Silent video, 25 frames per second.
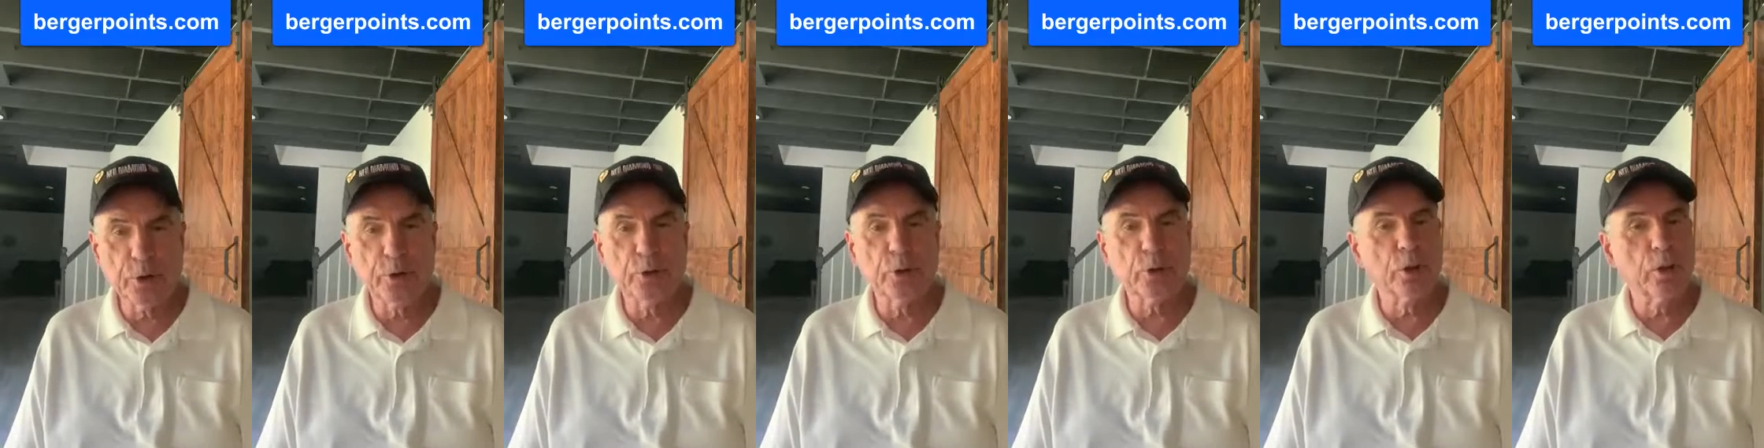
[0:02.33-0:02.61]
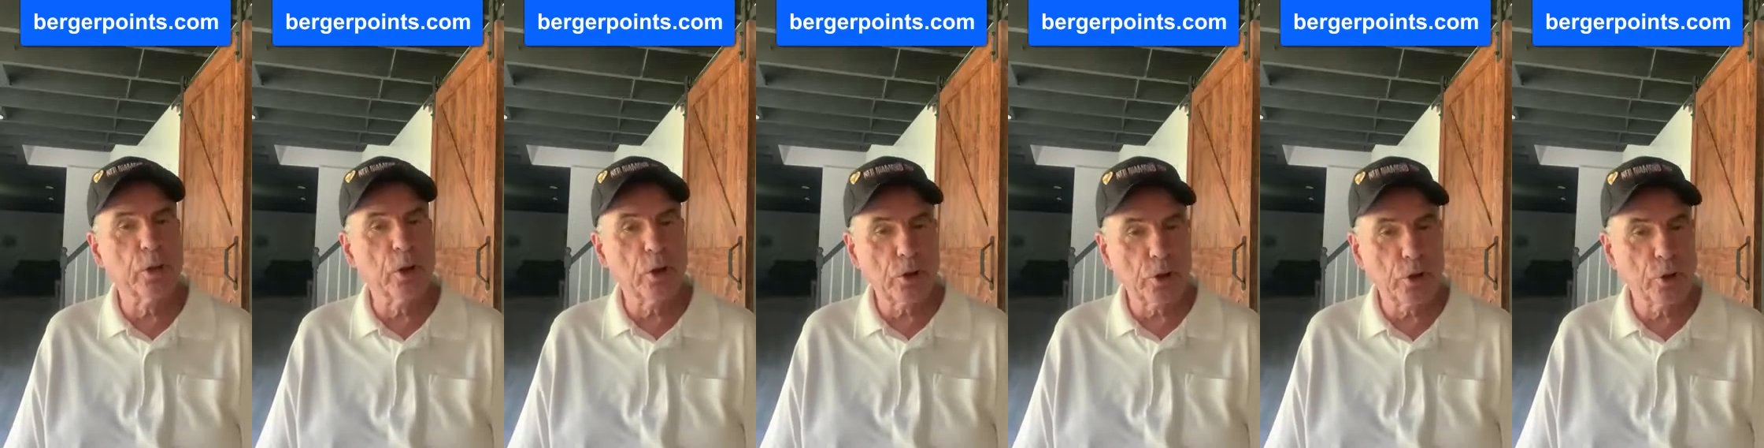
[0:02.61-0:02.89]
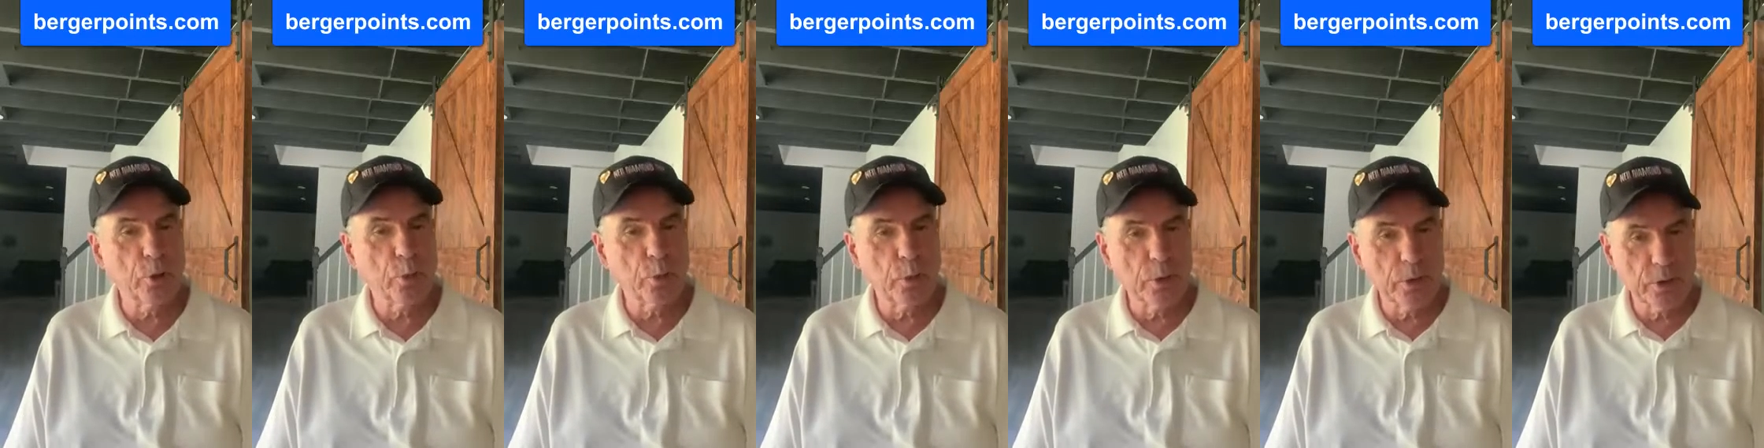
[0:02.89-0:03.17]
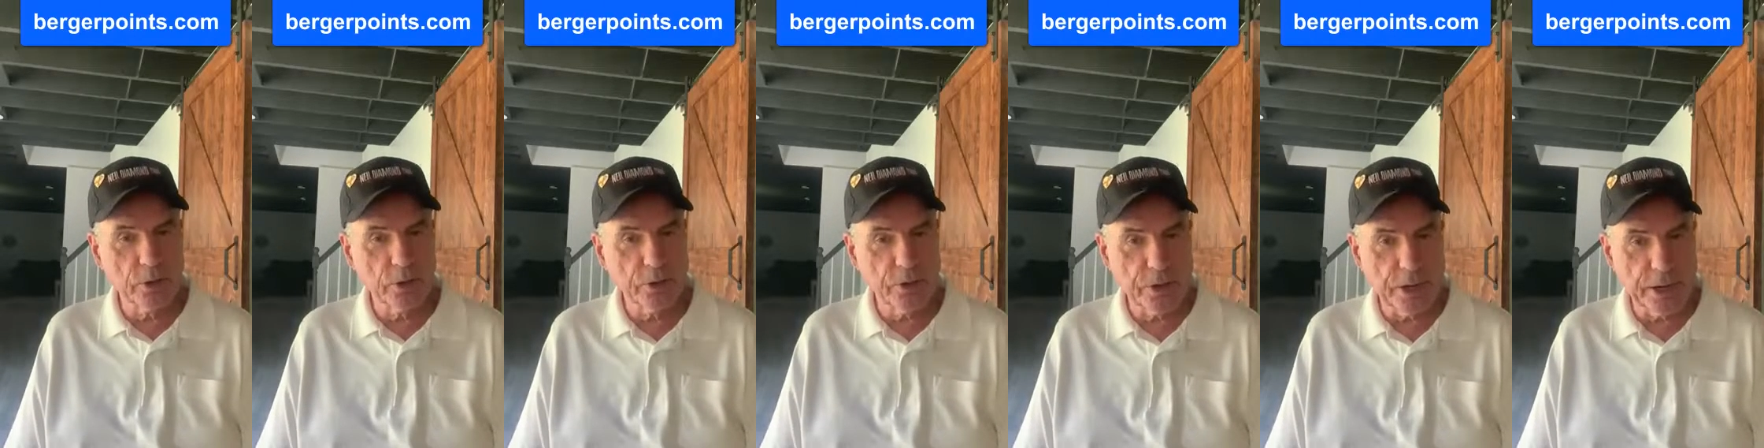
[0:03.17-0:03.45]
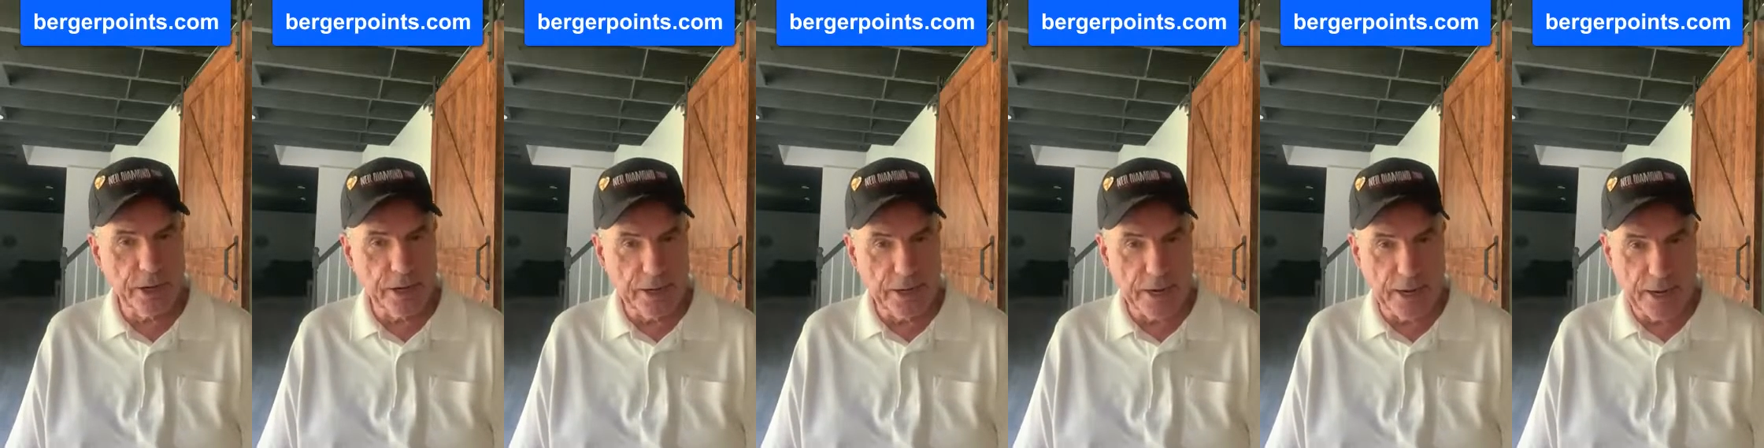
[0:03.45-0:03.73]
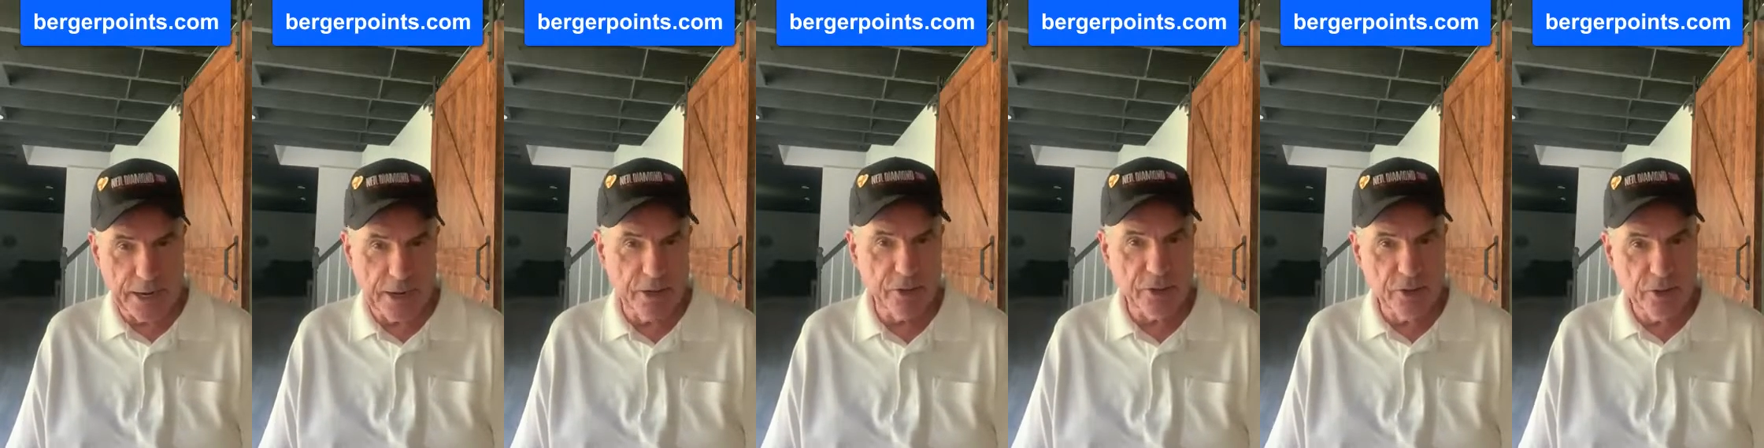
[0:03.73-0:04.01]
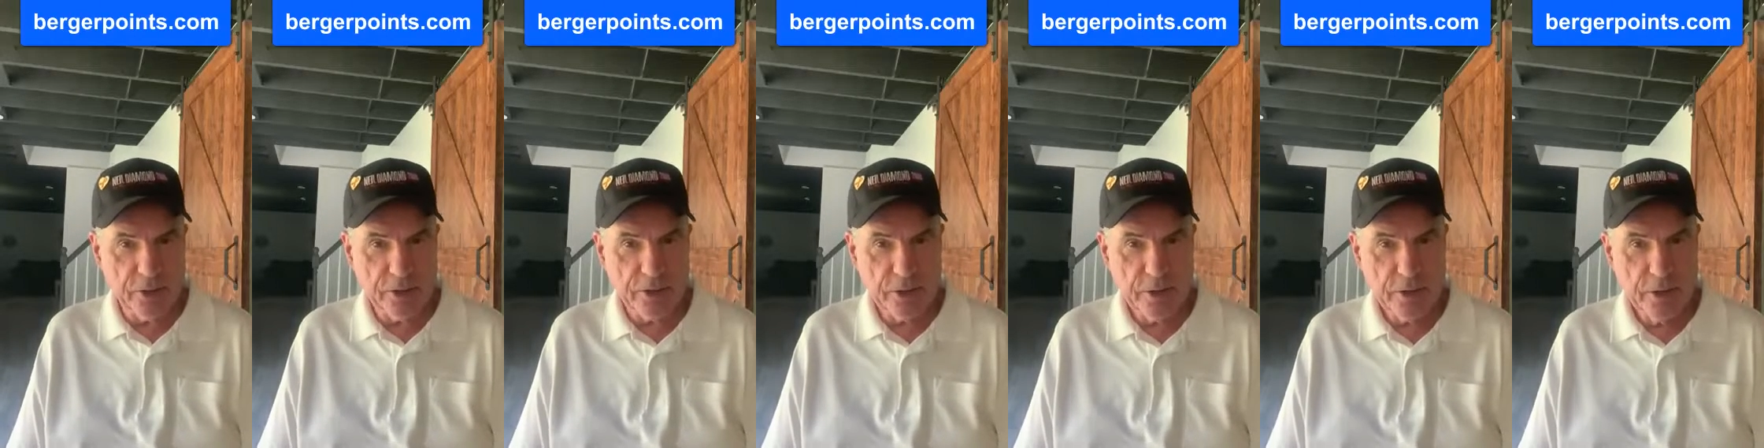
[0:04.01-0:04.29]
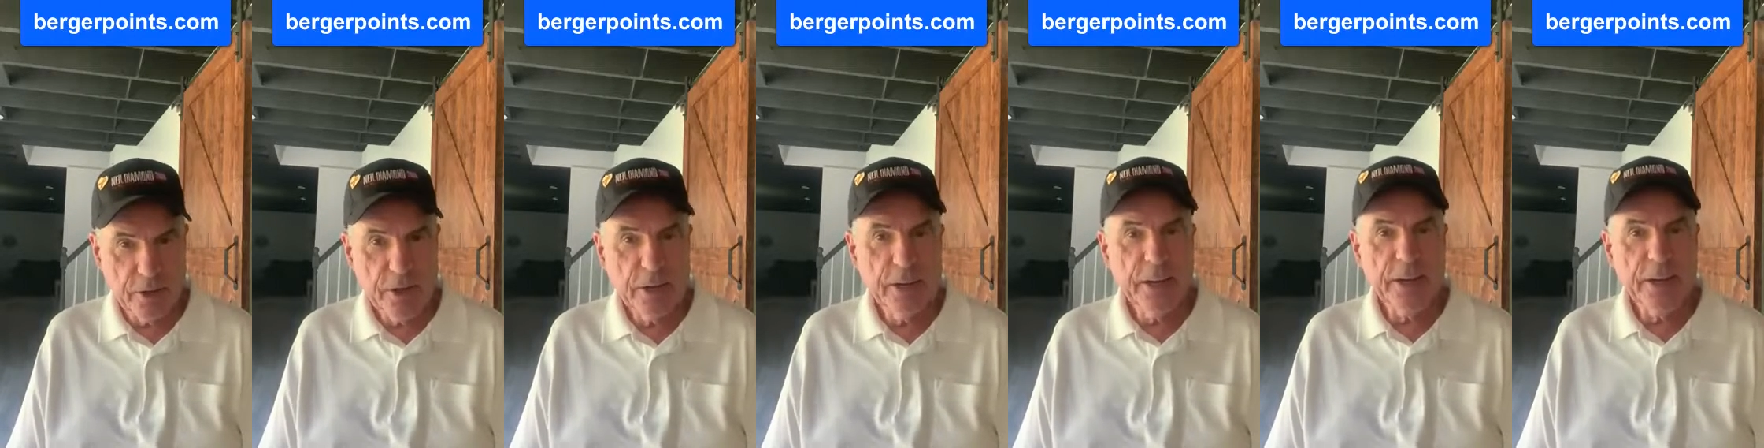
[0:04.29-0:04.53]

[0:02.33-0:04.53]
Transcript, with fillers: your local real estate agent